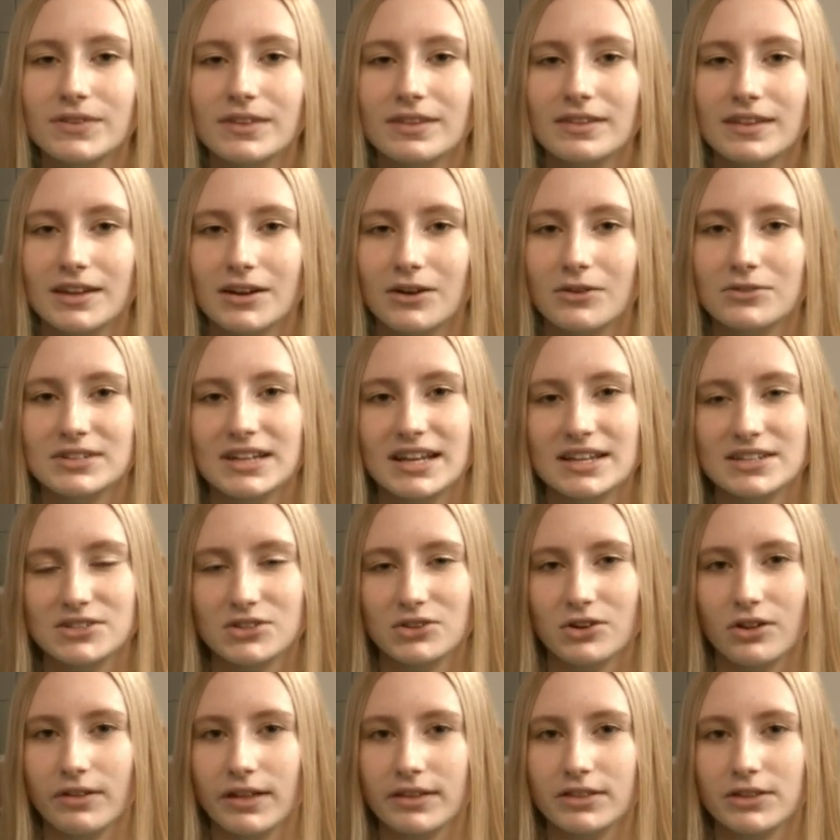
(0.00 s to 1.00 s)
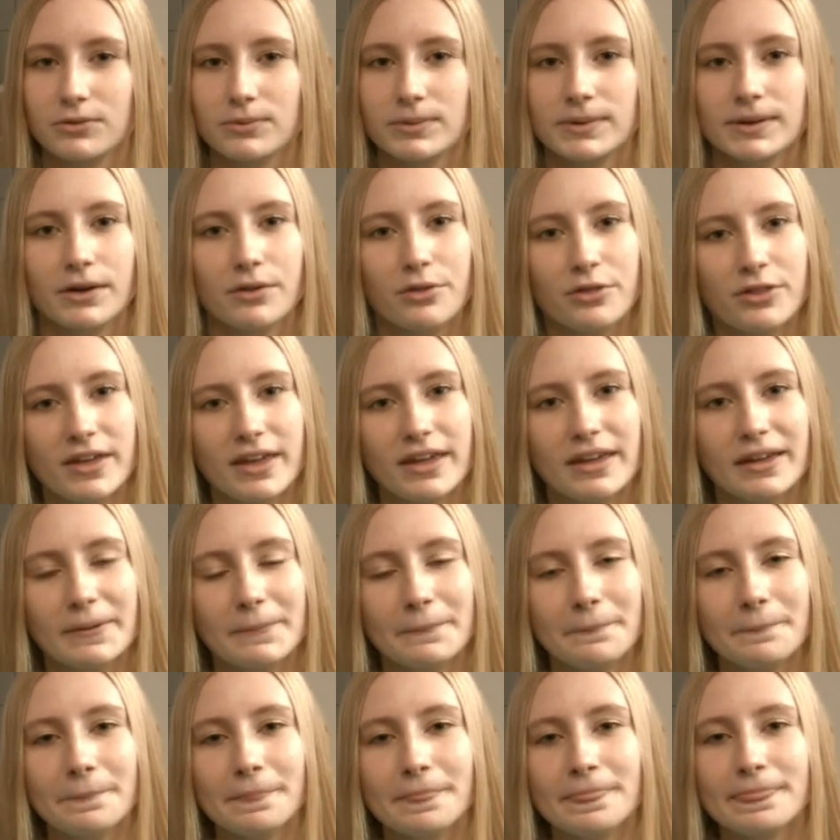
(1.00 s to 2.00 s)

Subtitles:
They don't taste at all like the real thing.